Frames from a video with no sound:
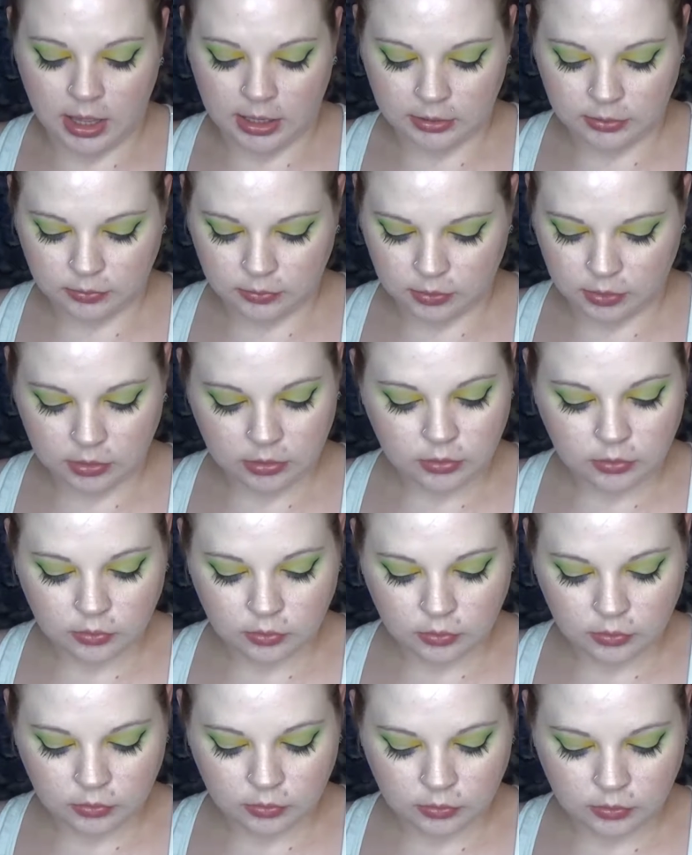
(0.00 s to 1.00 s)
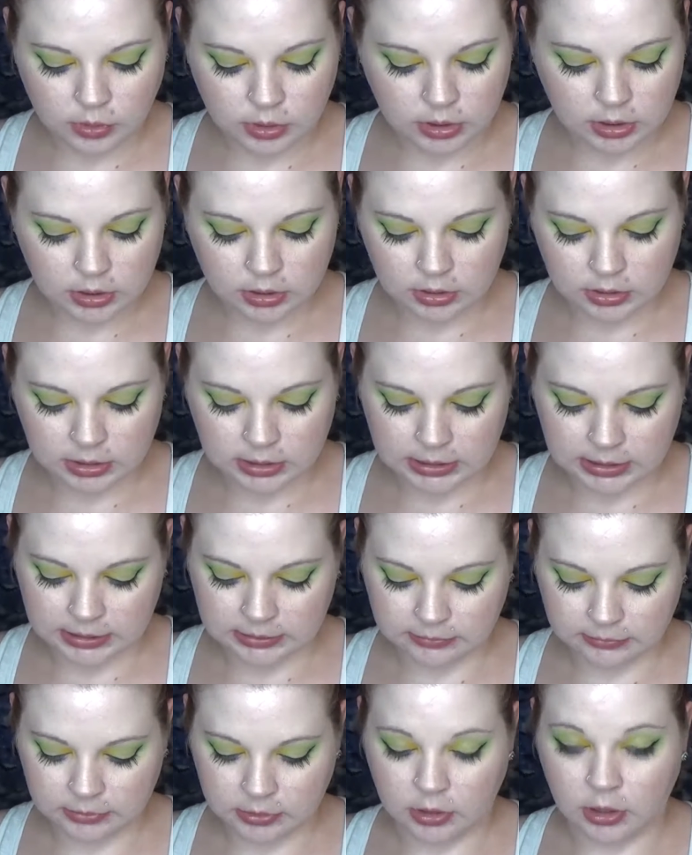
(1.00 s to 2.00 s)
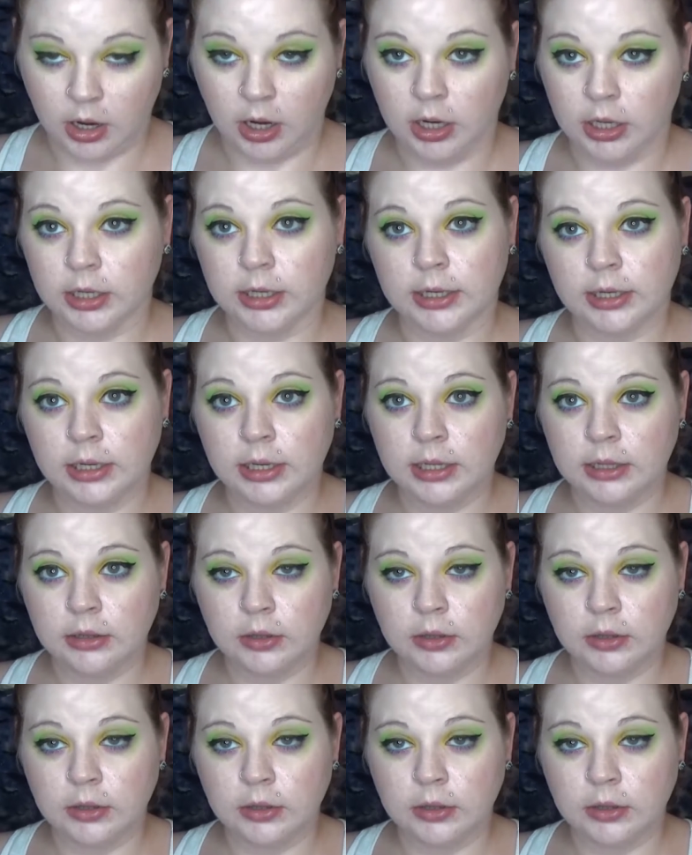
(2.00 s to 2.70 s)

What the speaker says: I don't know if there are any